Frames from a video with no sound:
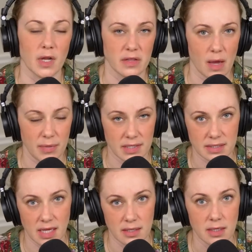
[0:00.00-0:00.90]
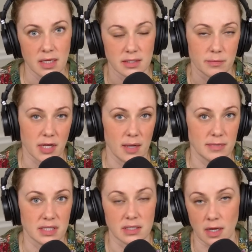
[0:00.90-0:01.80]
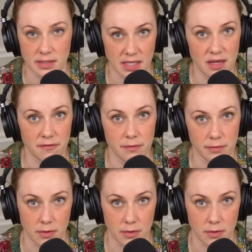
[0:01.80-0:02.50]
That being said, sometimes it's not safe,